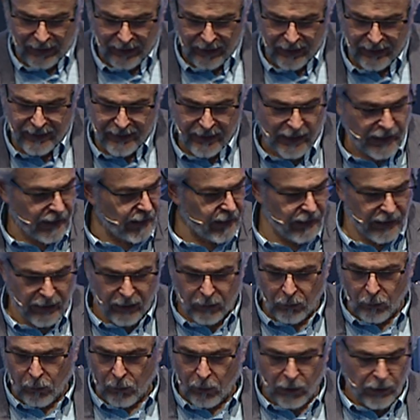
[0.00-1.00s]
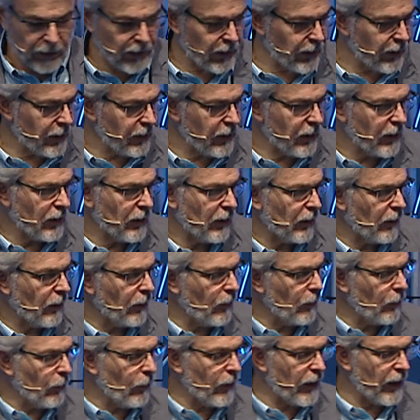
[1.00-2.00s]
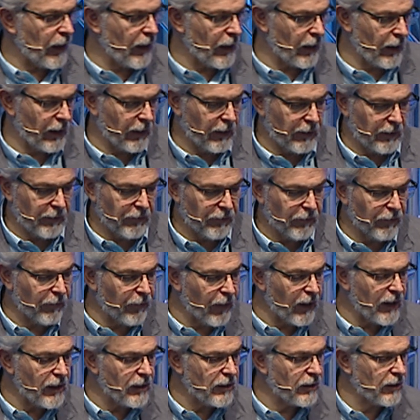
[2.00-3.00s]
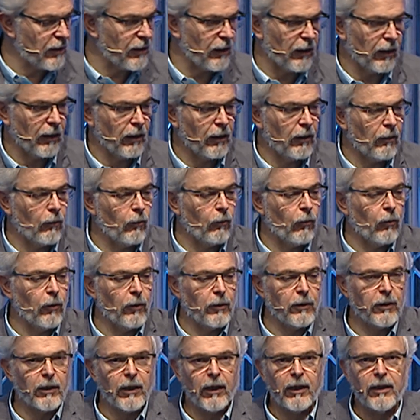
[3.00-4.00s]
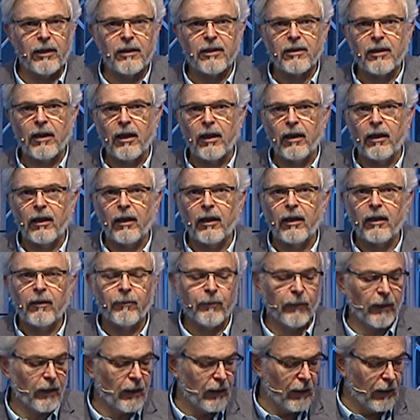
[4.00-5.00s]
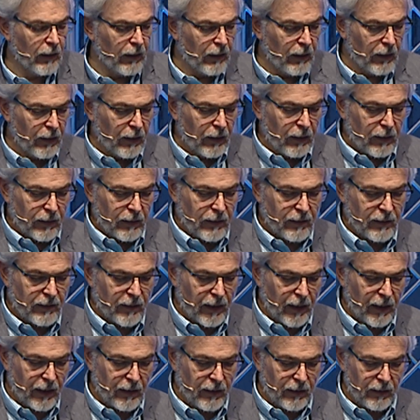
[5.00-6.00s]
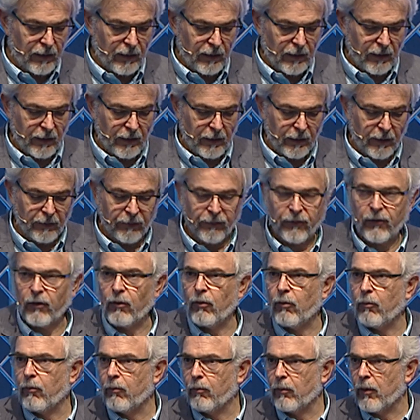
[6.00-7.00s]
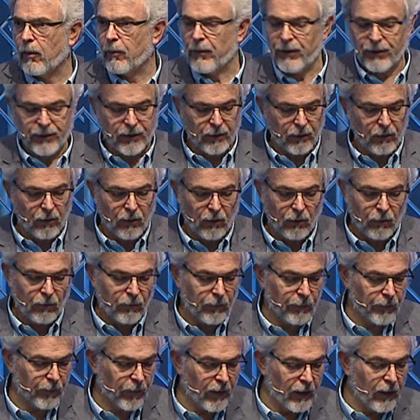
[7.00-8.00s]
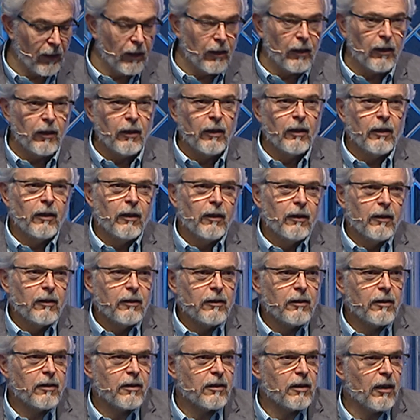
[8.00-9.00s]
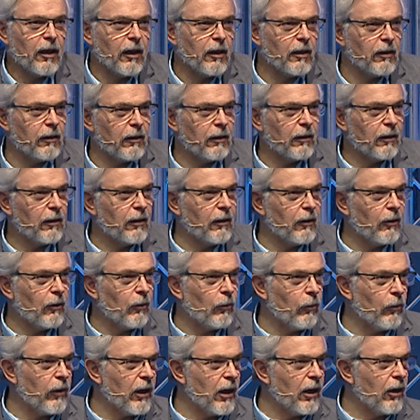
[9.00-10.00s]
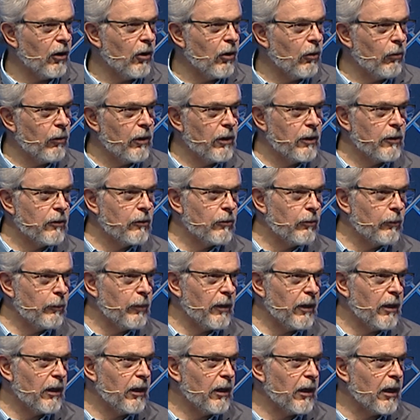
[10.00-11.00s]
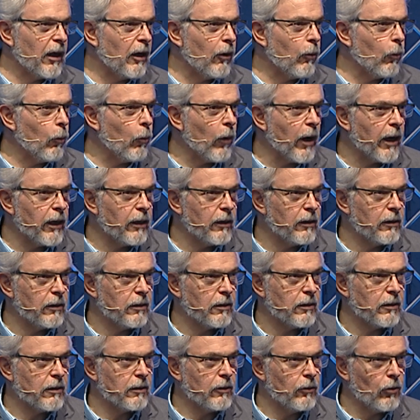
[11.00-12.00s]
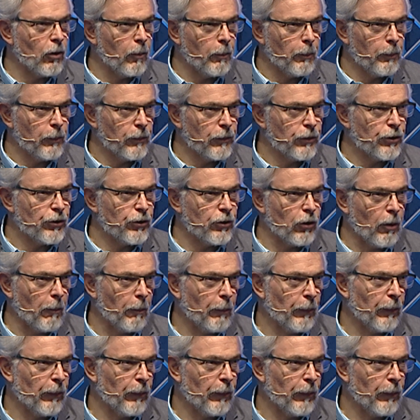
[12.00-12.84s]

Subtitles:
exactly what we are facing, what Ainzane said a few moments ago. She said, we are going to be a one-stop shop